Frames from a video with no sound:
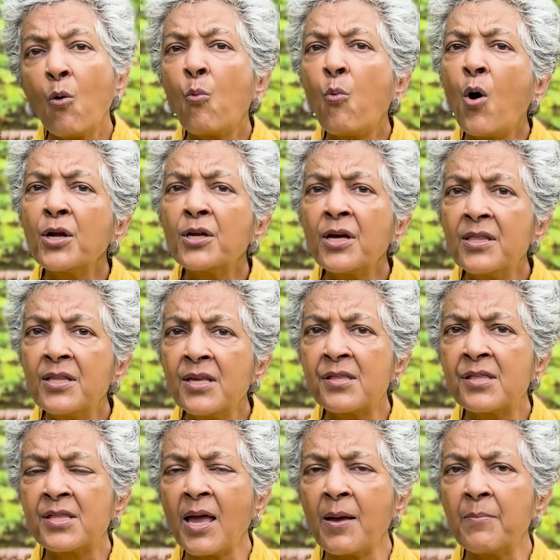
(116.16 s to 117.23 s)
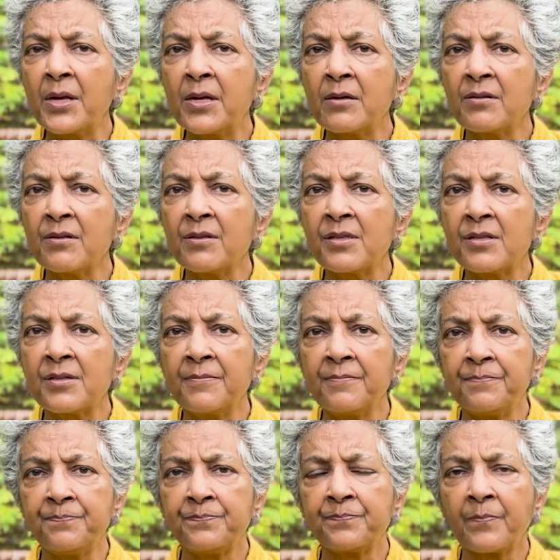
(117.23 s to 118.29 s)
What are these chemicals?
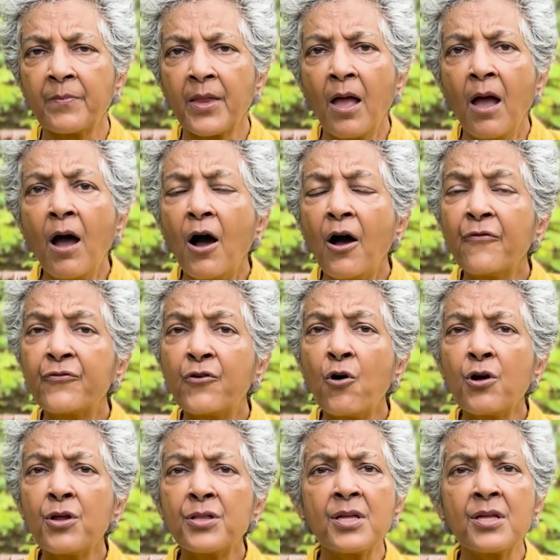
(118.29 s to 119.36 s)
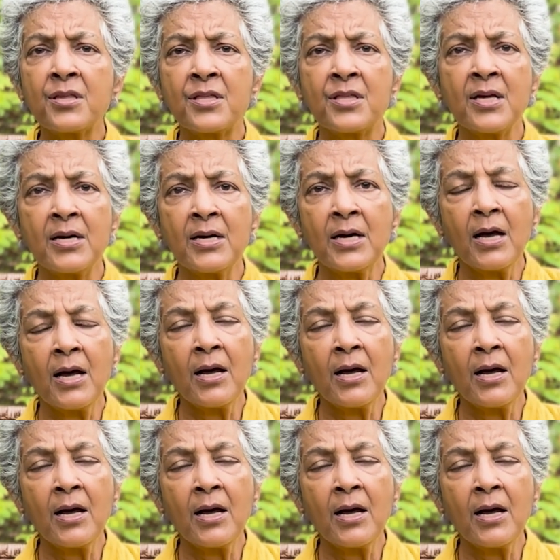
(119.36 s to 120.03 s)
Of course, it's the